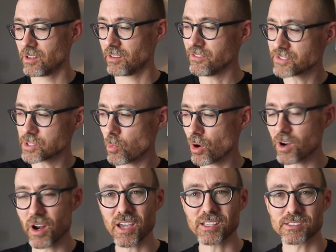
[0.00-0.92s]
Live somewhere
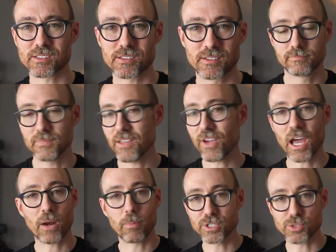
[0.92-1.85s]
nice. They've
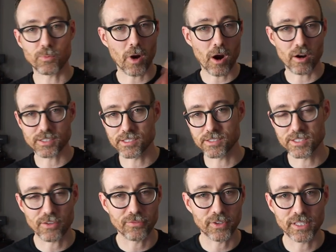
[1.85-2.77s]
got a bunch of parks and
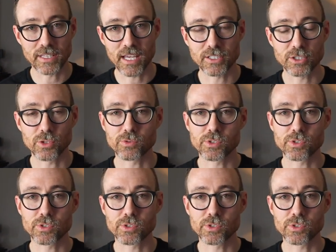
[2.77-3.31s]
stuff like that too,